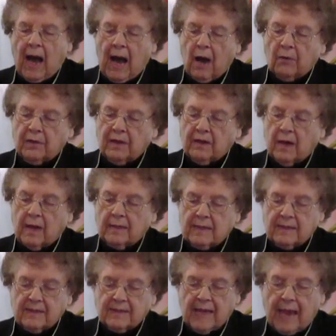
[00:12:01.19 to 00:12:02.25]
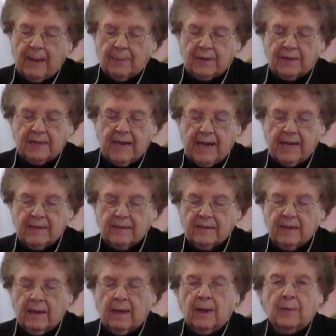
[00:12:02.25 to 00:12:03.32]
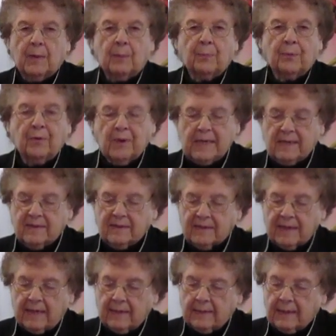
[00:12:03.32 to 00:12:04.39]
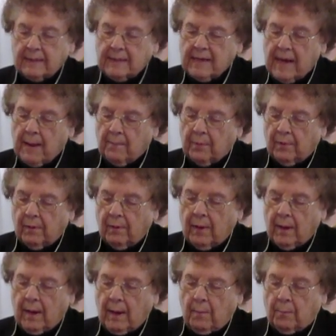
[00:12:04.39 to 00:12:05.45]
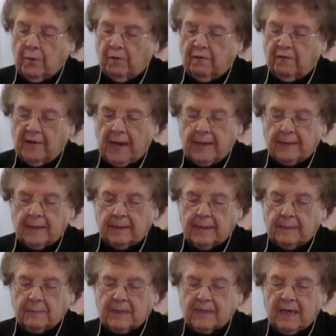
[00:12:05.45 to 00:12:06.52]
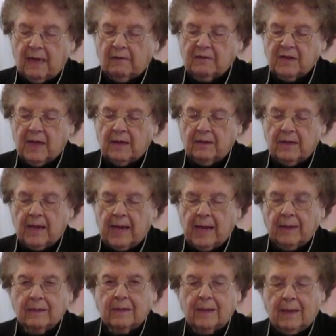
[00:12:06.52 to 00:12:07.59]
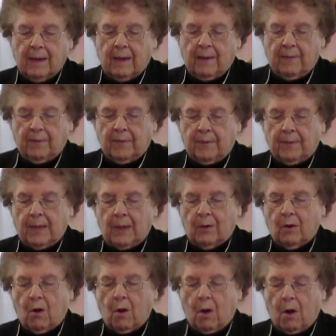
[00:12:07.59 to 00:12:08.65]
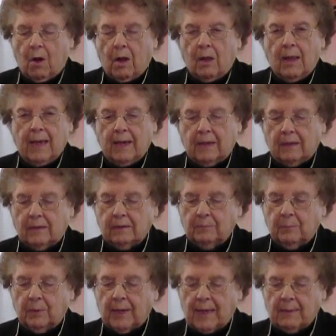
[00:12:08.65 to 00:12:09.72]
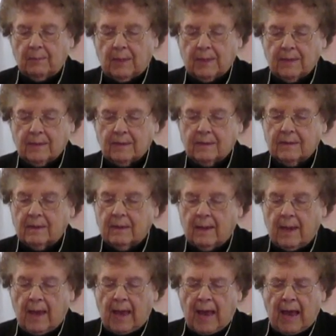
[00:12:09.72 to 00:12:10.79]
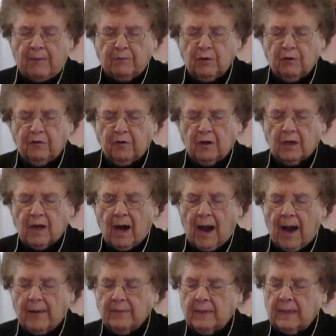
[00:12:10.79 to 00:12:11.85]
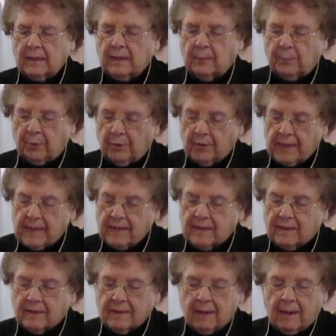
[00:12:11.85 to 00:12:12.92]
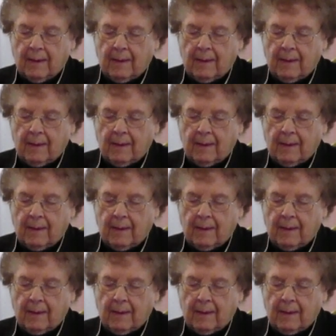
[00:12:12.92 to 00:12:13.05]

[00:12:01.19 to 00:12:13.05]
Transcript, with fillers: how that on the Sabbath days the priests in the temple profaned it themselves and yet they're all held blameless? Have you forgotten that the priests